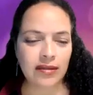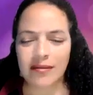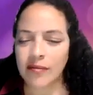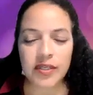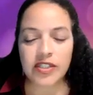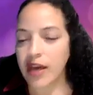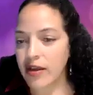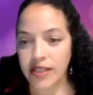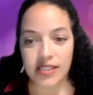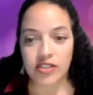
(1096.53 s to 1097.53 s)
Mental
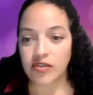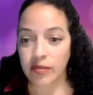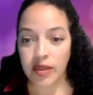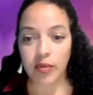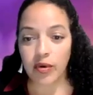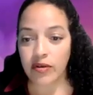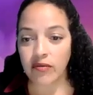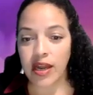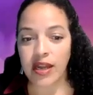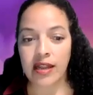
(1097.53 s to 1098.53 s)
health is extremely important,
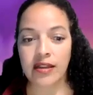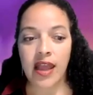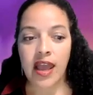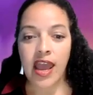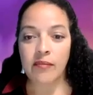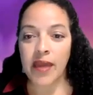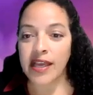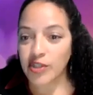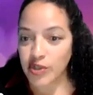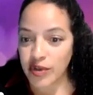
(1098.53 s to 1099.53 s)
right? And
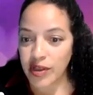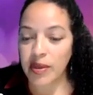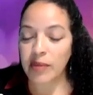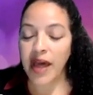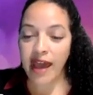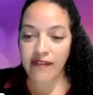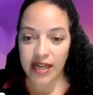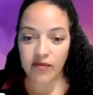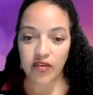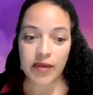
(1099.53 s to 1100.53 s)
making sure that people have
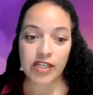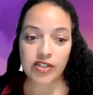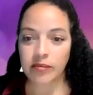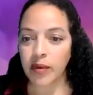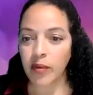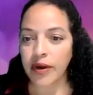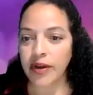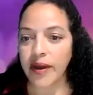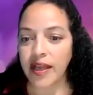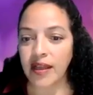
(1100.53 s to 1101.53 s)
that information, but what
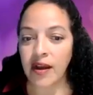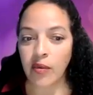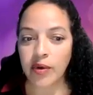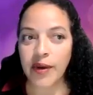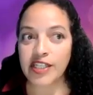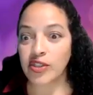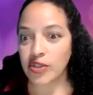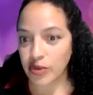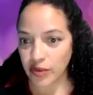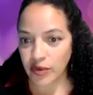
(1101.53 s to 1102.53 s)
do I
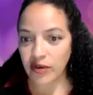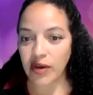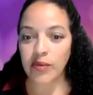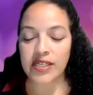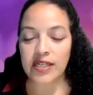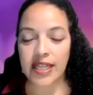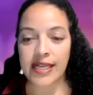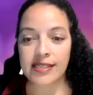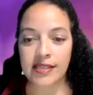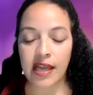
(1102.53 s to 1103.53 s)
do, right? What are the
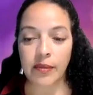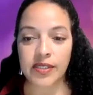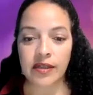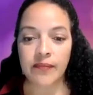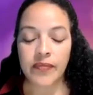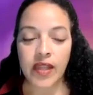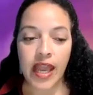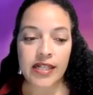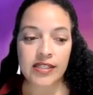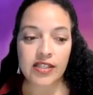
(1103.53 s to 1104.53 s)
next steps?
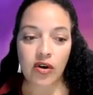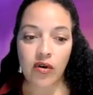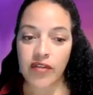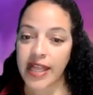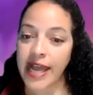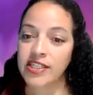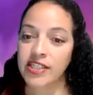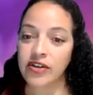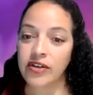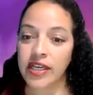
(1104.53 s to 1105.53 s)
And so over the
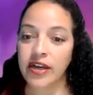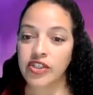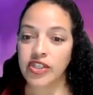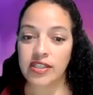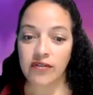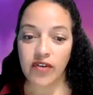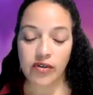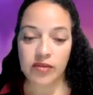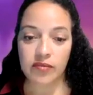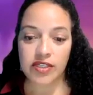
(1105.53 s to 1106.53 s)
last year, the ERGs have
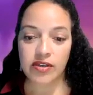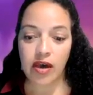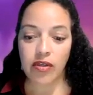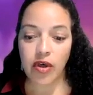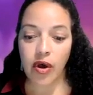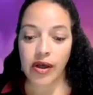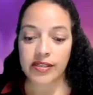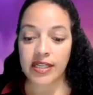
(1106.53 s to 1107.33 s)
hosted mental health calls.